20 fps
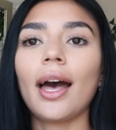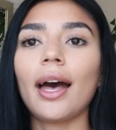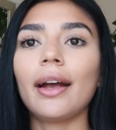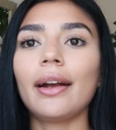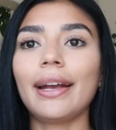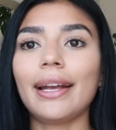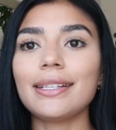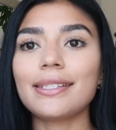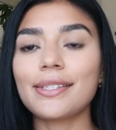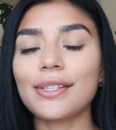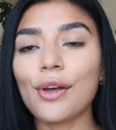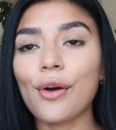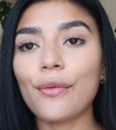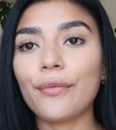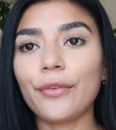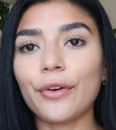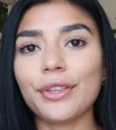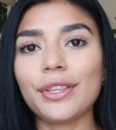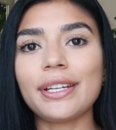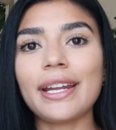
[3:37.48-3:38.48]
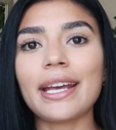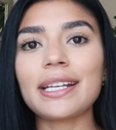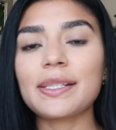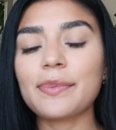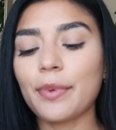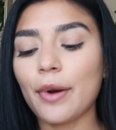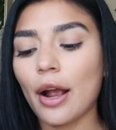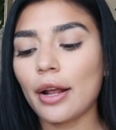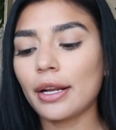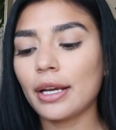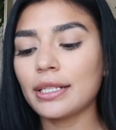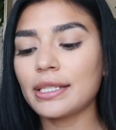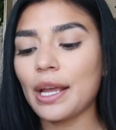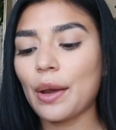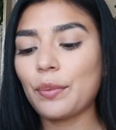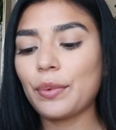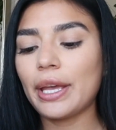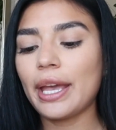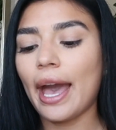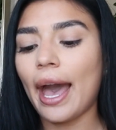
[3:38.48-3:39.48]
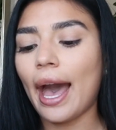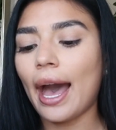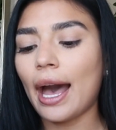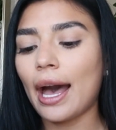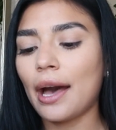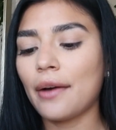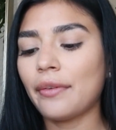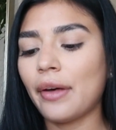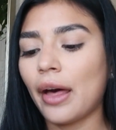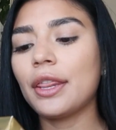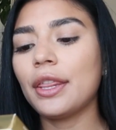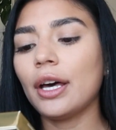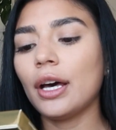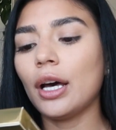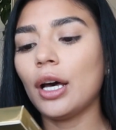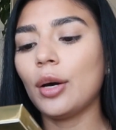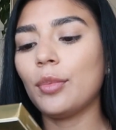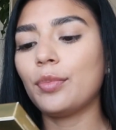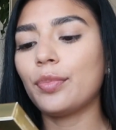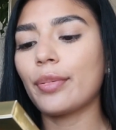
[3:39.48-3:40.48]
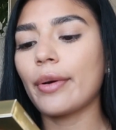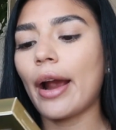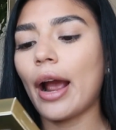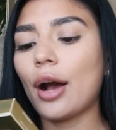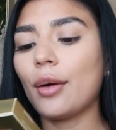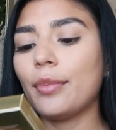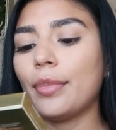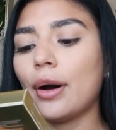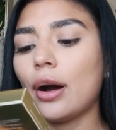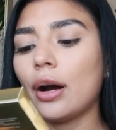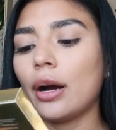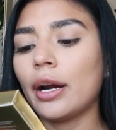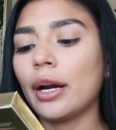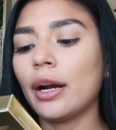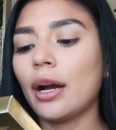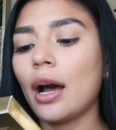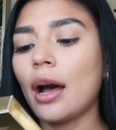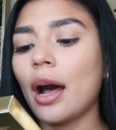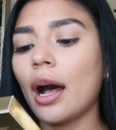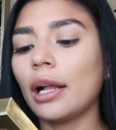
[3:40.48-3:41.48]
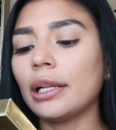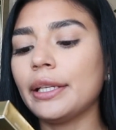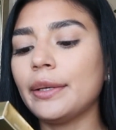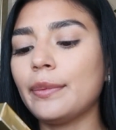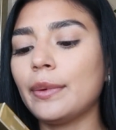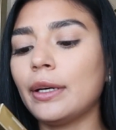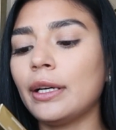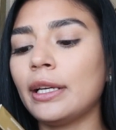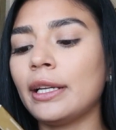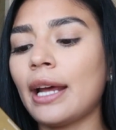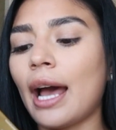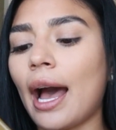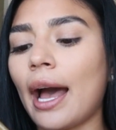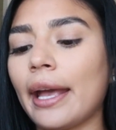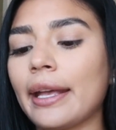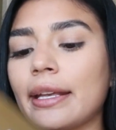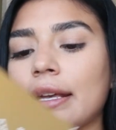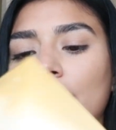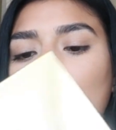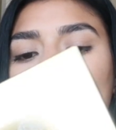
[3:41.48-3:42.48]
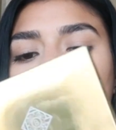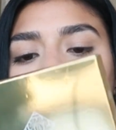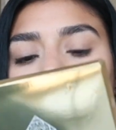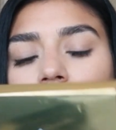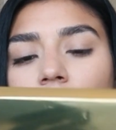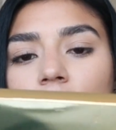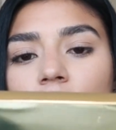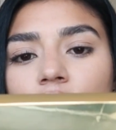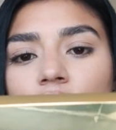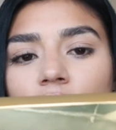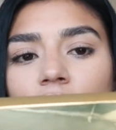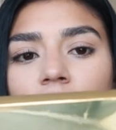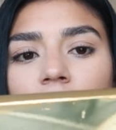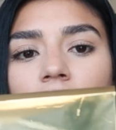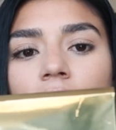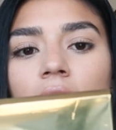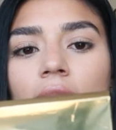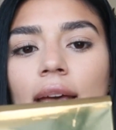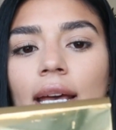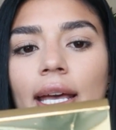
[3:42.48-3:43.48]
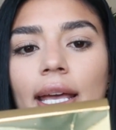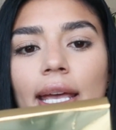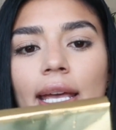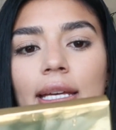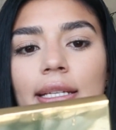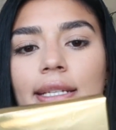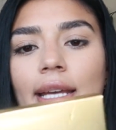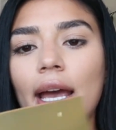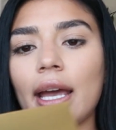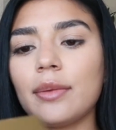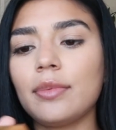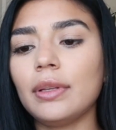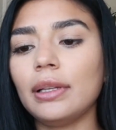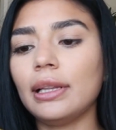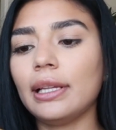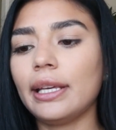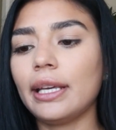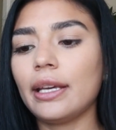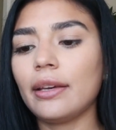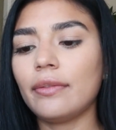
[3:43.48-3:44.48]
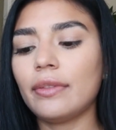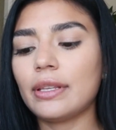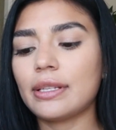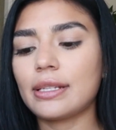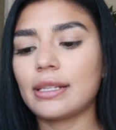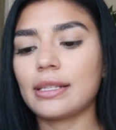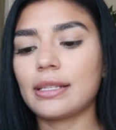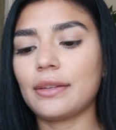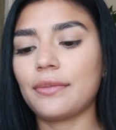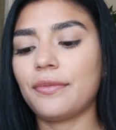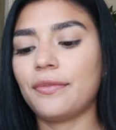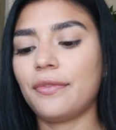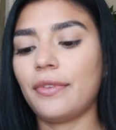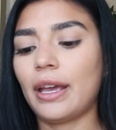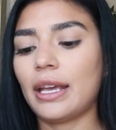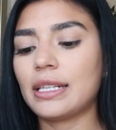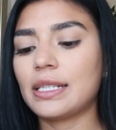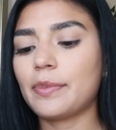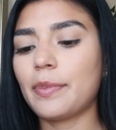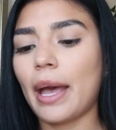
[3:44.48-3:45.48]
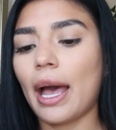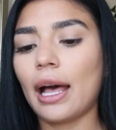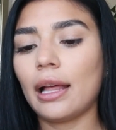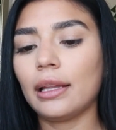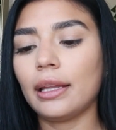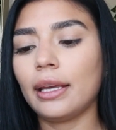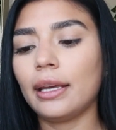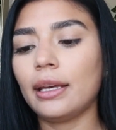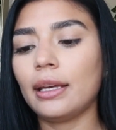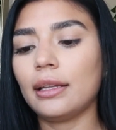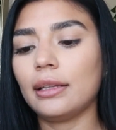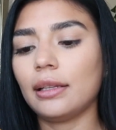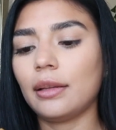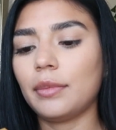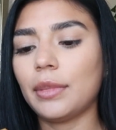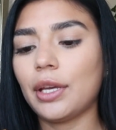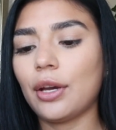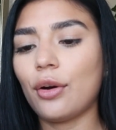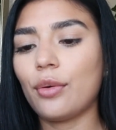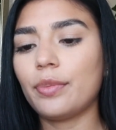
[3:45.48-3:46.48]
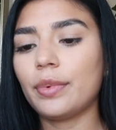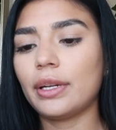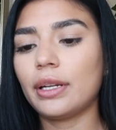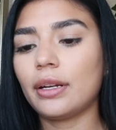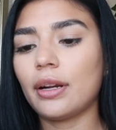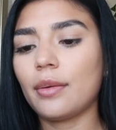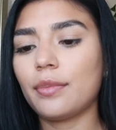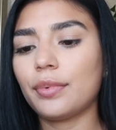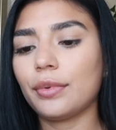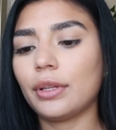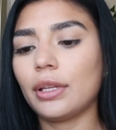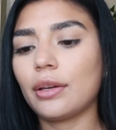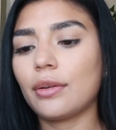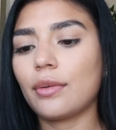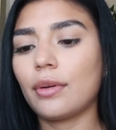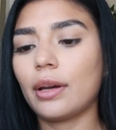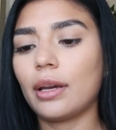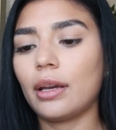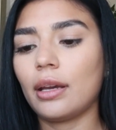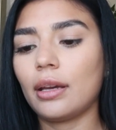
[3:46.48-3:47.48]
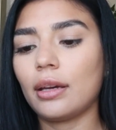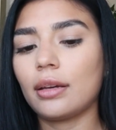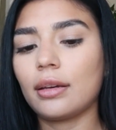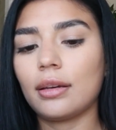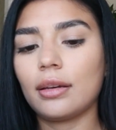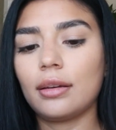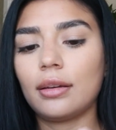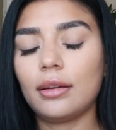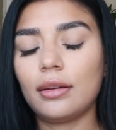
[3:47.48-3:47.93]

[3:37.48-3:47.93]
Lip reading: Alright, so for the next product, we have the BROWBAR Hollywood Icon Collection, and I believe this is a face palette. Let me open it up really quick.